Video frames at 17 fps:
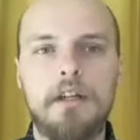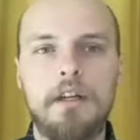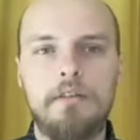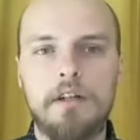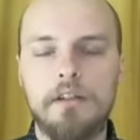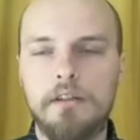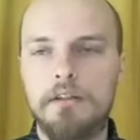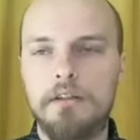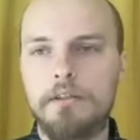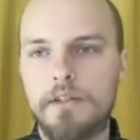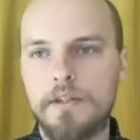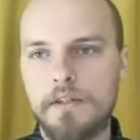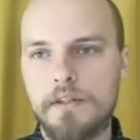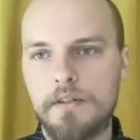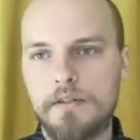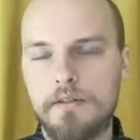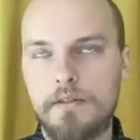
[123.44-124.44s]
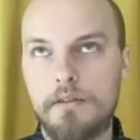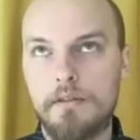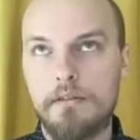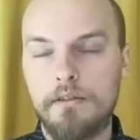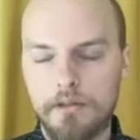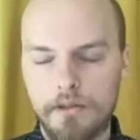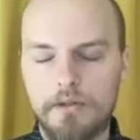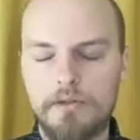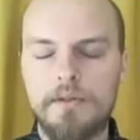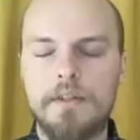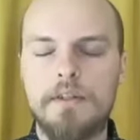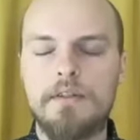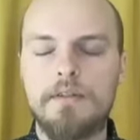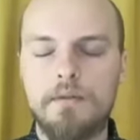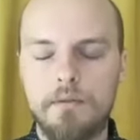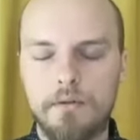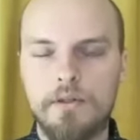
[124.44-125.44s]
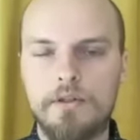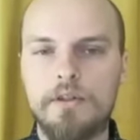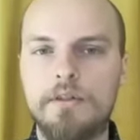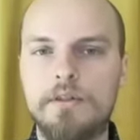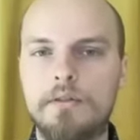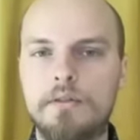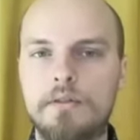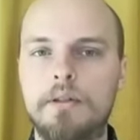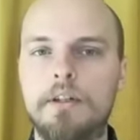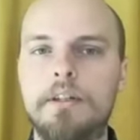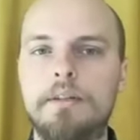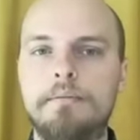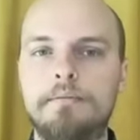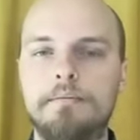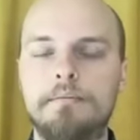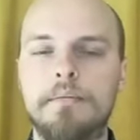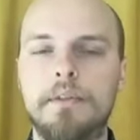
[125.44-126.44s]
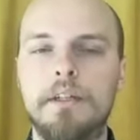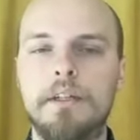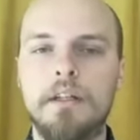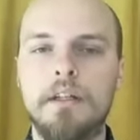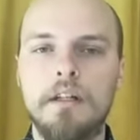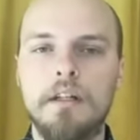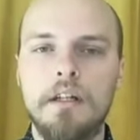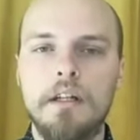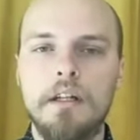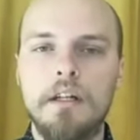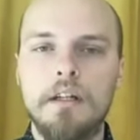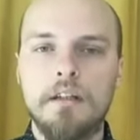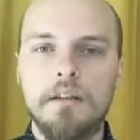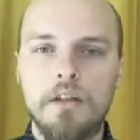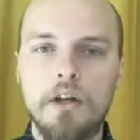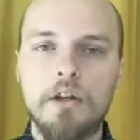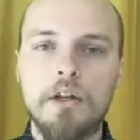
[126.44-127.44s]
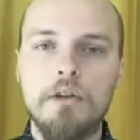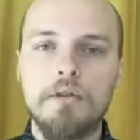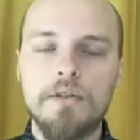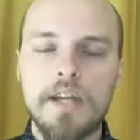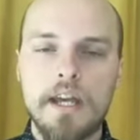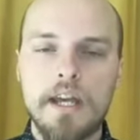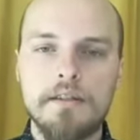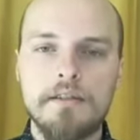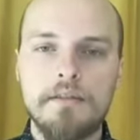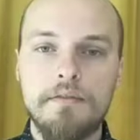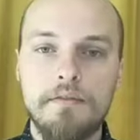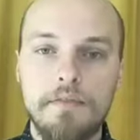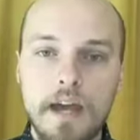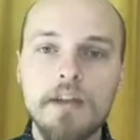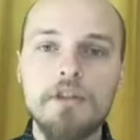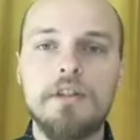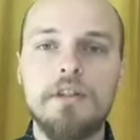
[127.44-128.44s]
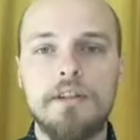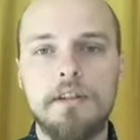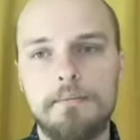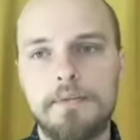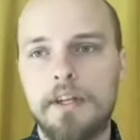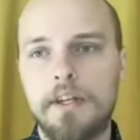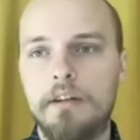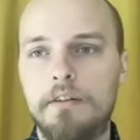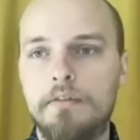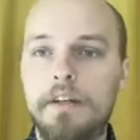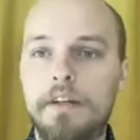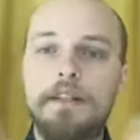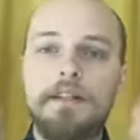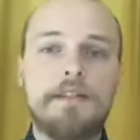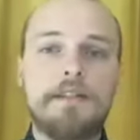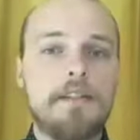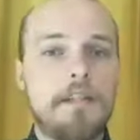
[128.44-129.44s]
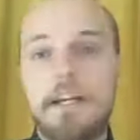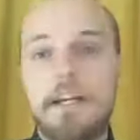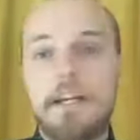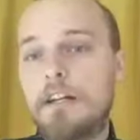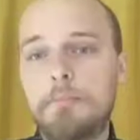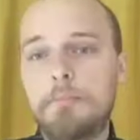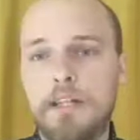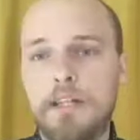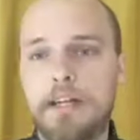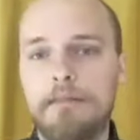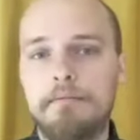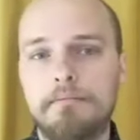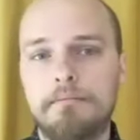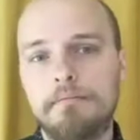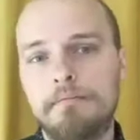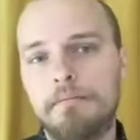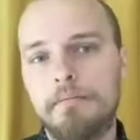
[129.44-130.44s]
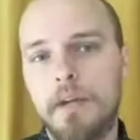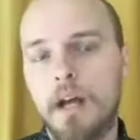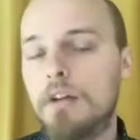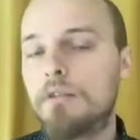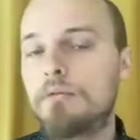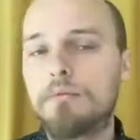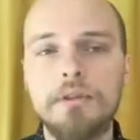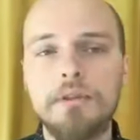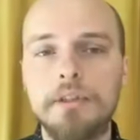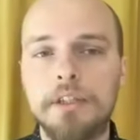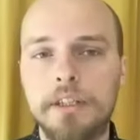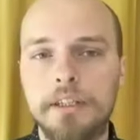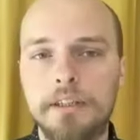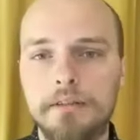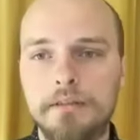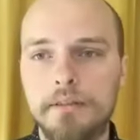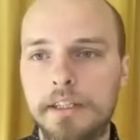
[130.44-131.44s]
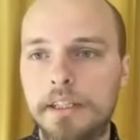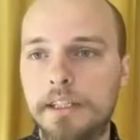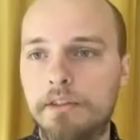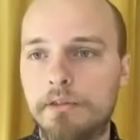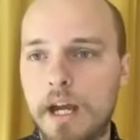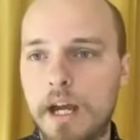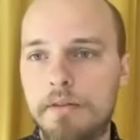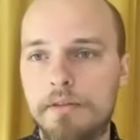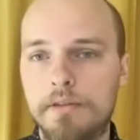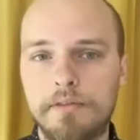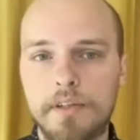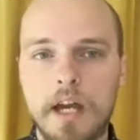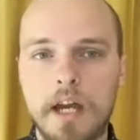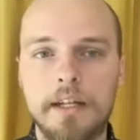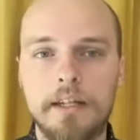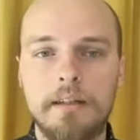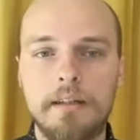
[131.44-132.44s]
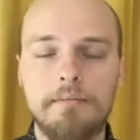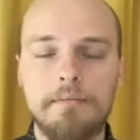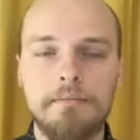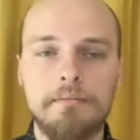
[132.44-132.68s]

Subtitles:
of our logos's origin story. Logos has fashioned themselves as an air plant, unrooted in the ground of Gaia.